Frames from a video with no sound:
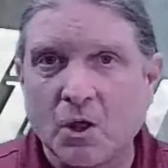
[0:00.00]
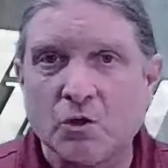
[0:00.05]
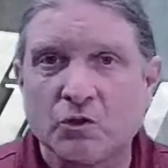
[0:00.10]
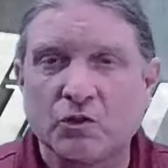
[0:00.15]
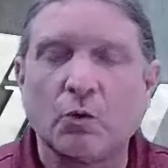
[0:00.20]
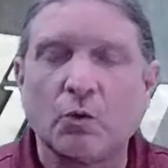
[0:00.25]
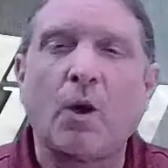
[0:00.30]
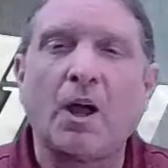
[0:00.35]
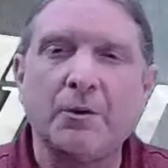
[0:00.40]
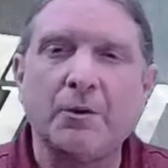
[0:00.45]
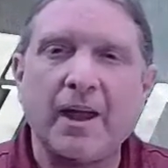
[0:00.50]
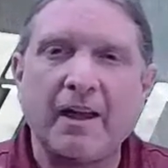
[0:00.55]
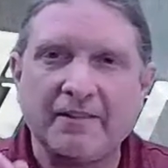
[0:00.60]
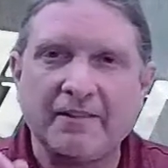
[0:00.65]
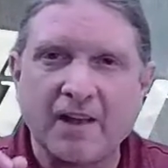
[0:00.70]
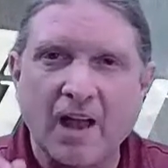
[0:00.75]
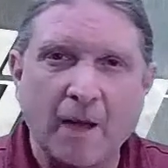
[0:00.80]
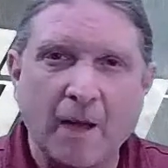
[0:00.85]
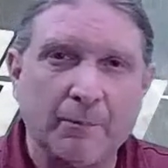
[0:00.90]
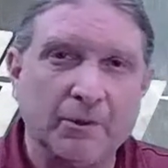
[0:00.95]
So while you have
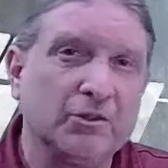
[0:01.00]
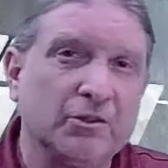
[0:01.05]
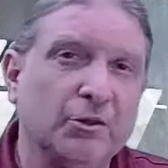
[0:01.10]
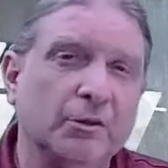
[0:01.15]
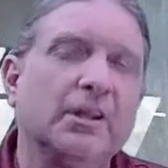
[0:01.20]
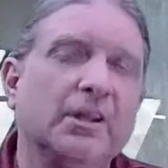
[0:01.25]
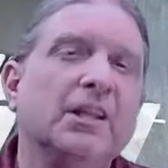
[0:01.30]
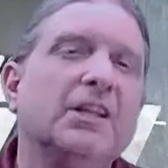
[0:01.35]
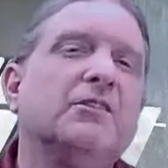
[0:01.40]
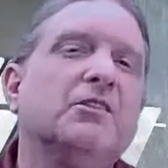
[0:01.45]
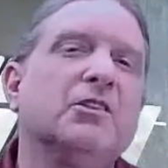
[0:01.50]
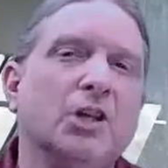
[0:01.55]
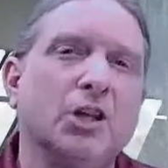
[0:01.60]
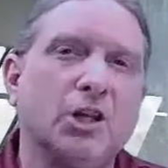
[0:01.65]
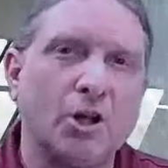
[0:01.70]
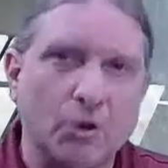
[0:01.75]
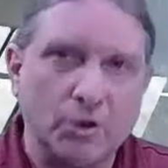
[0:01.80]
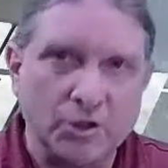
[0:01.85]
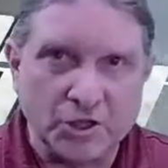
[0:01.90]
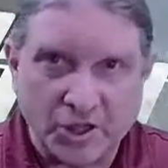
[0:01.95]
the opportunity to
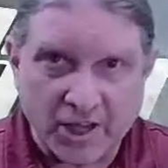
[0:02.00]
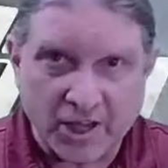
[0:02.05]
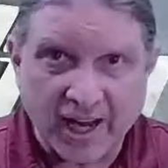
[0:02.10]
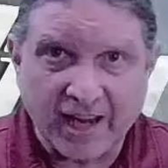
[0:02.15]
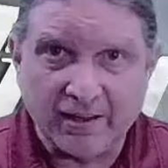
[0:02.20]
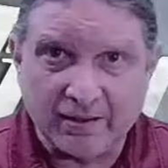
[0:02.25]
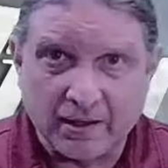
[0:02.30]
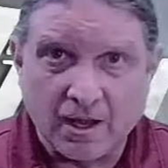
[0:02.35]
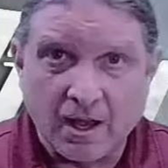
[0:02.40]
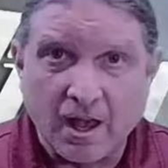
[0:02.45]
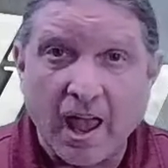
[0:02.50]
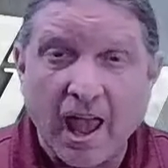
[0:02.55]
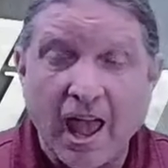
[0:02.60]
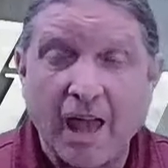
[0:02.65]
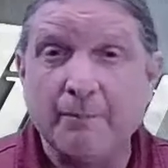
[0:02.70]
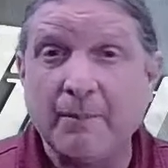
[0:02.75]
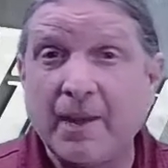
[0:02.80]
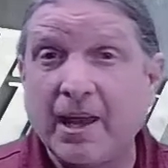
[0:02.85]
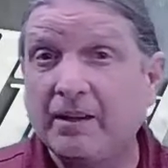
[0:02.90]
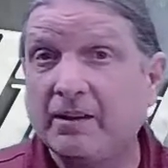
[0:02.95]
negotiate
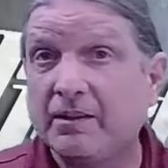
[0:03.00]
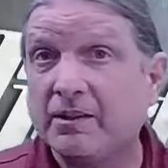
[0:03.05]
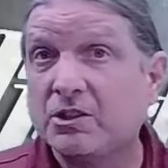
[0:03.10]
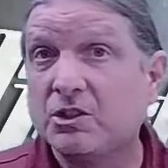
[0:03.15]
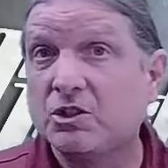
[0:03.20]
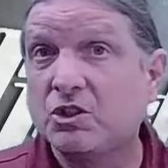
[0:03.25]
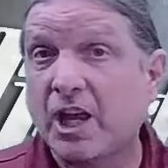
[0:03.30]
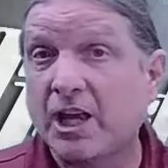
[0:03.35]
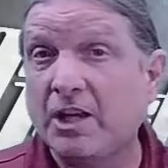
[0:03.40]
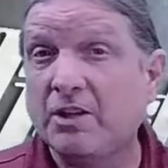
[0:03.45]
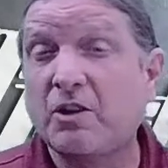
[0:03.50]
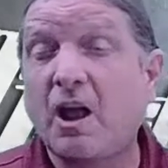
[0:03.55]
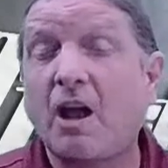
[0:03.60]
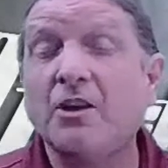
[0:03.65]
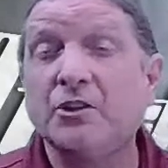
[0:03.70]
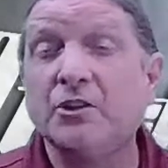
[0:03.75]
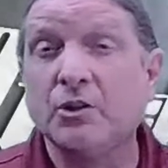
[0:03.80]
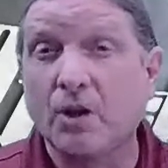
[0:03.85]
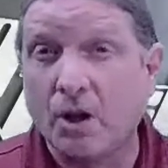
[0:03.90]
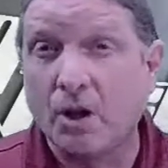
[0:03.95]
and make this change
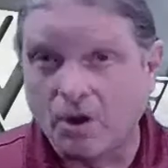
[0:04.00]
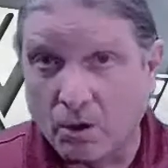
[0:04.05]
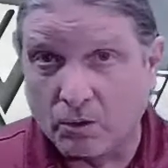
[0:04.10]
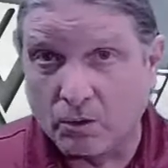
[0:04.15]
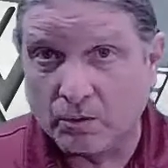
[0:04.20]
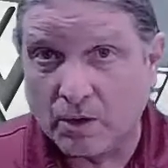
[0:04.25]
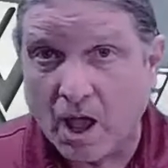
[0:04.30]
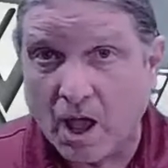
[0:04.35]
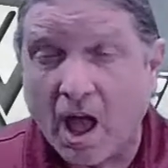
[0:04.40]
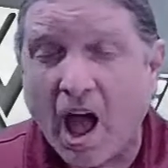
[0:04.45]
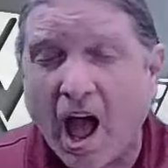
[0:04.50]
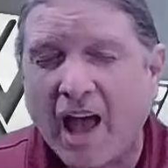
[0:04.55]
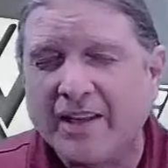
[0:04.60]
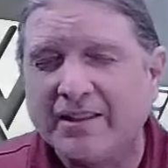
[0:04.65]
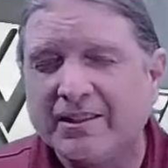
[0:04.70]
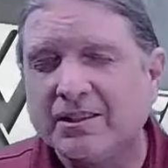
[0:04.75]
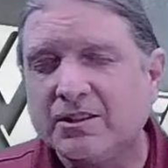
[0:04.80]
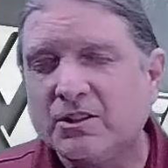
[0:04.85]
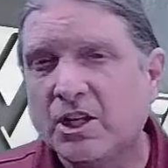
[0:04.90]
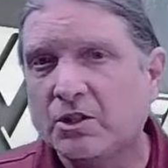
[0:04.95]
on your own, I
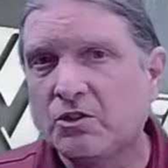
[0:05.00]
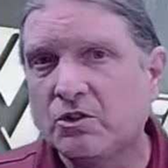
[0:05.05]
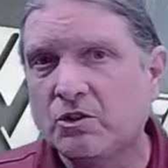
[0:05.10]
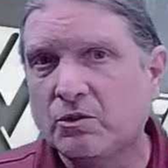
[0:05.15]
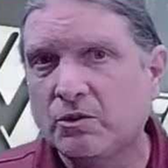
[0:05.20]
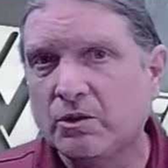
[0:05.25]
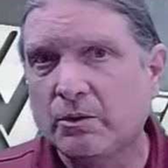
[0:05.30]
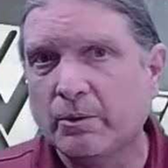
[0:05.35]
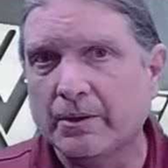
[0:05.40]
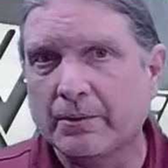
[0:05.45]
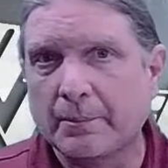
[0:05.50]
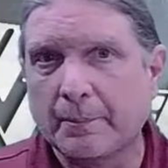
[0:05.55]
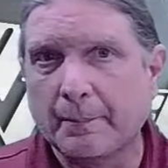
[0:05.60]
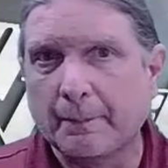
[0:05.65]
suggest you do it.